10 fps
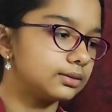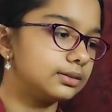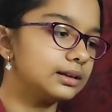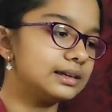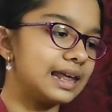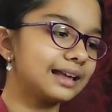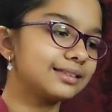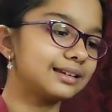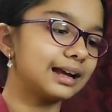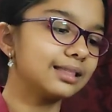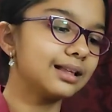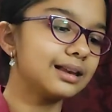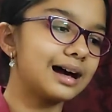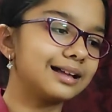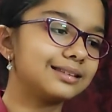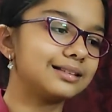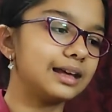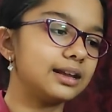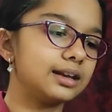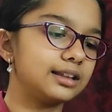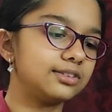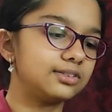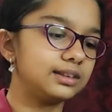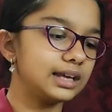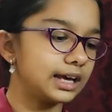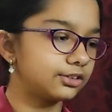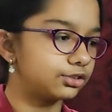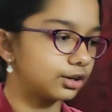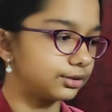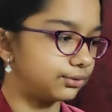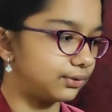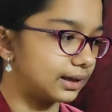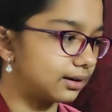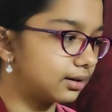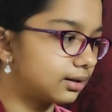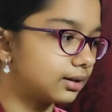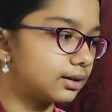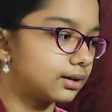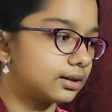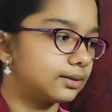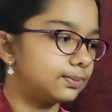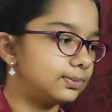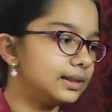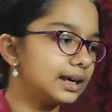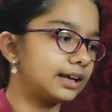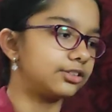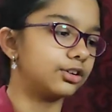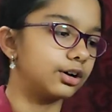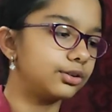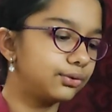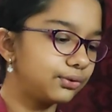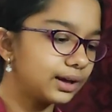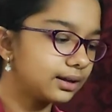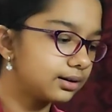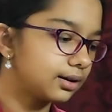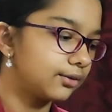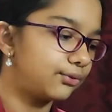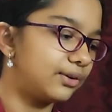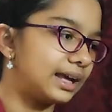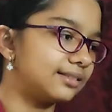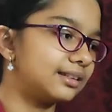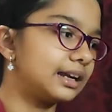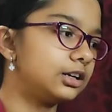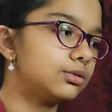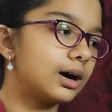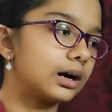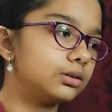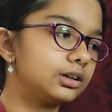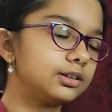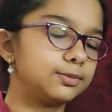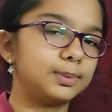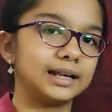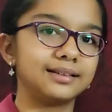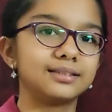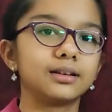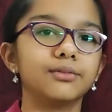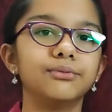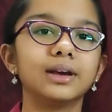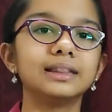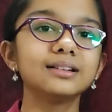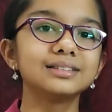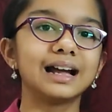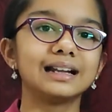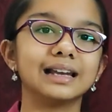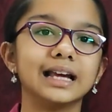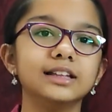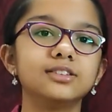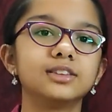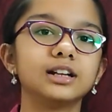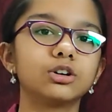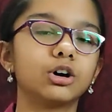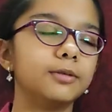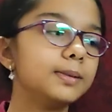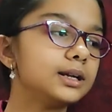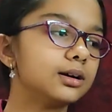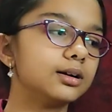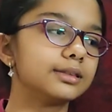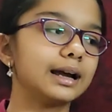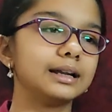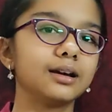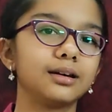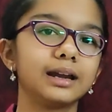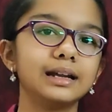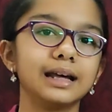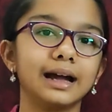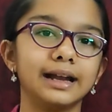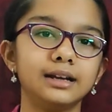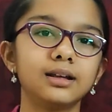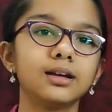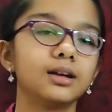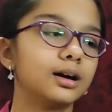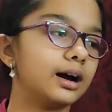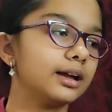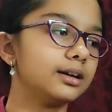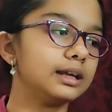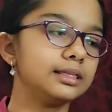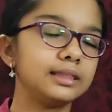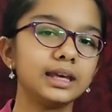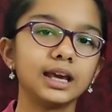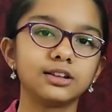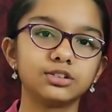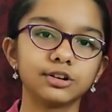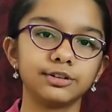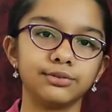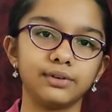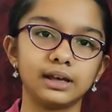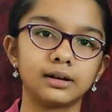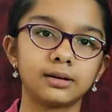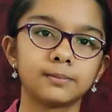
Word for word: The next and the last layer is the exosphere. The exosphere fades into outer space. Weather satellites that orbit Earth at a great height are in the exosphere.